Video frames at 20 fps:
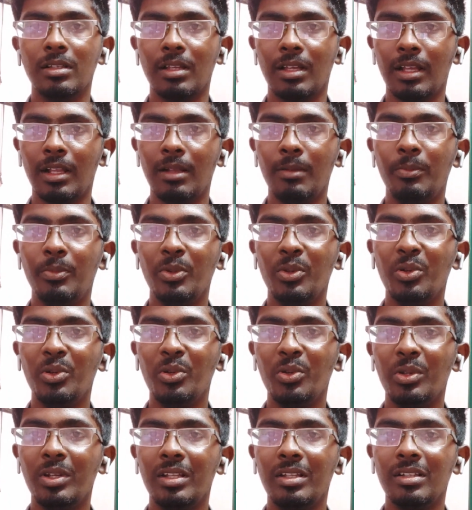help you
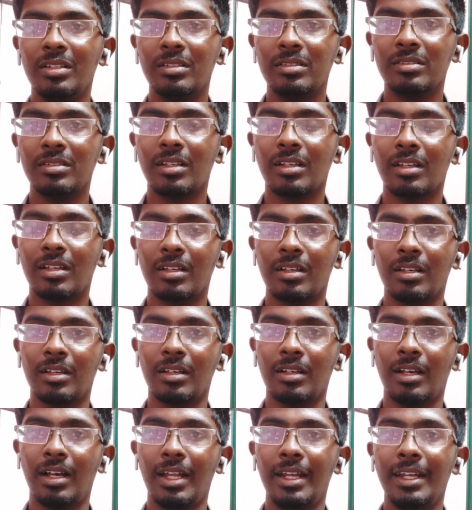during this
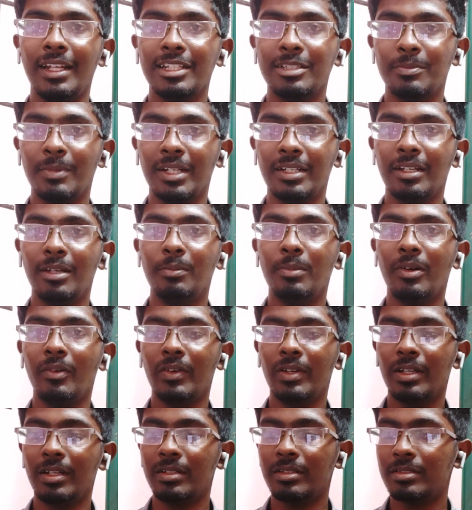unexpected power
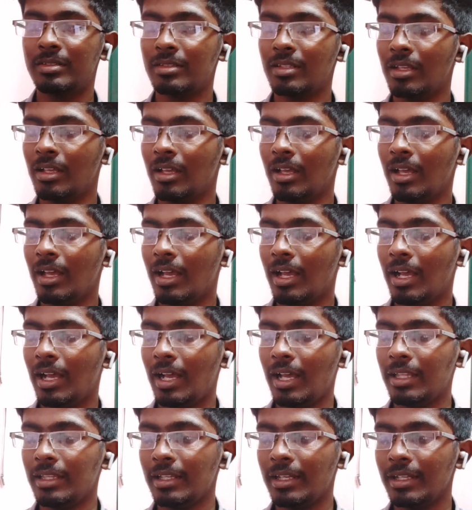cuts.
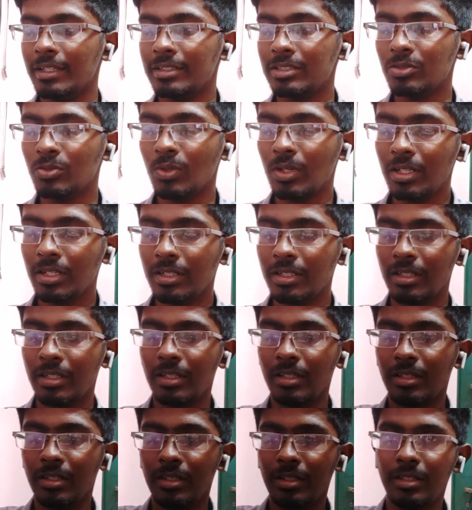And the next one
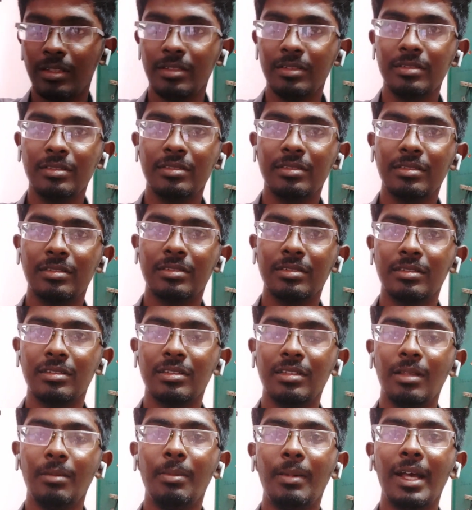is
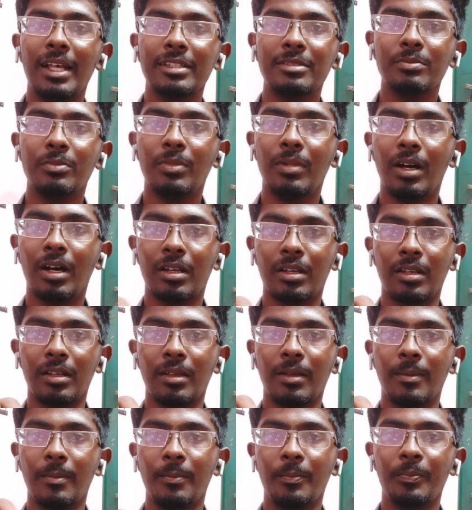the bass bar.
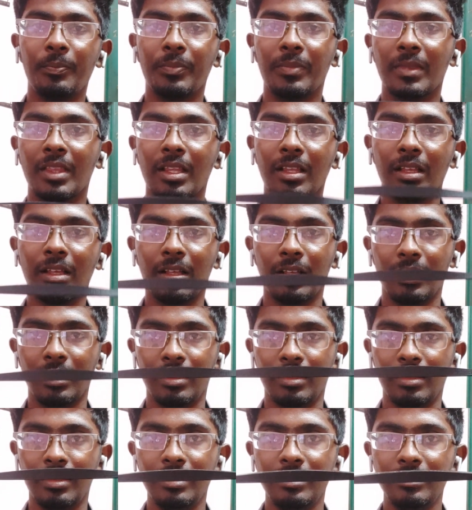
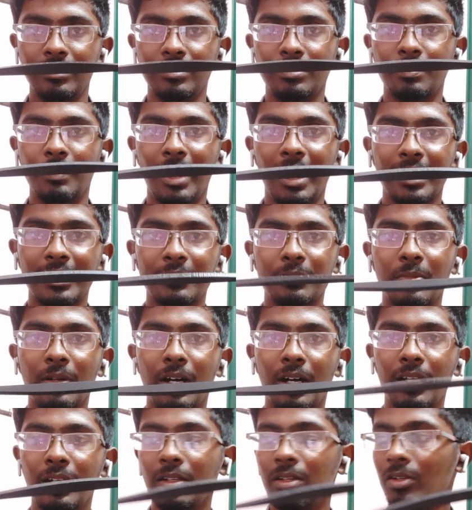This bass
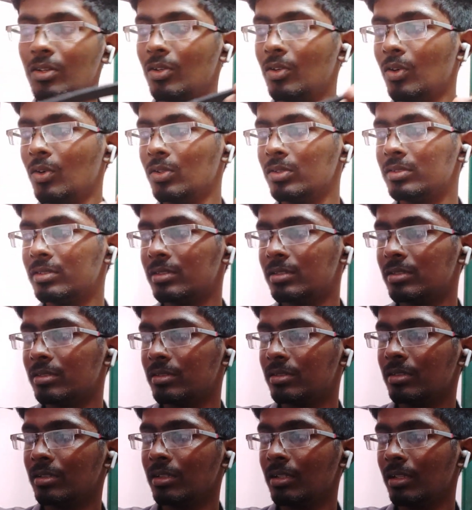bar
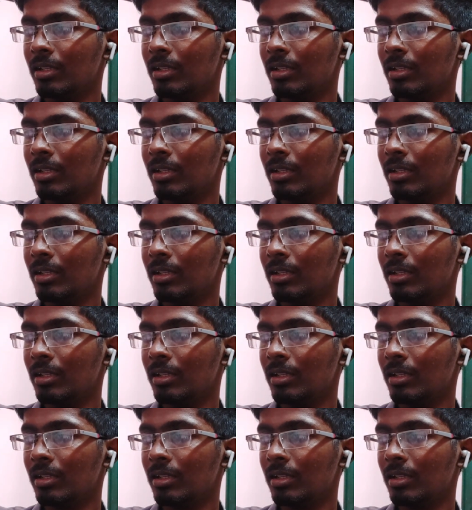goes